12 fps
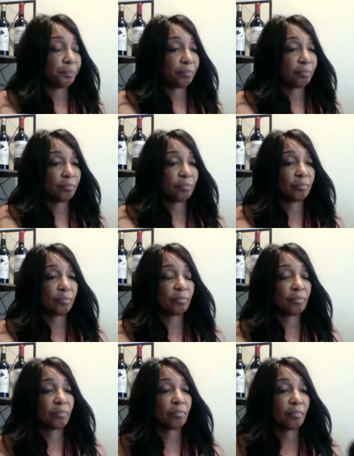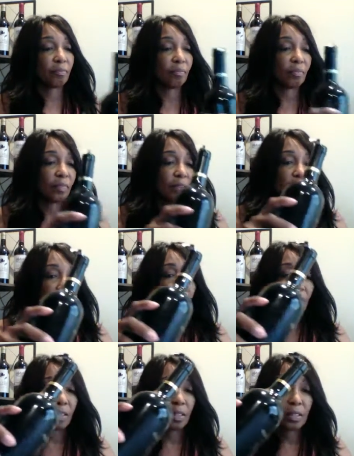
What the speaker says: (no one is talking)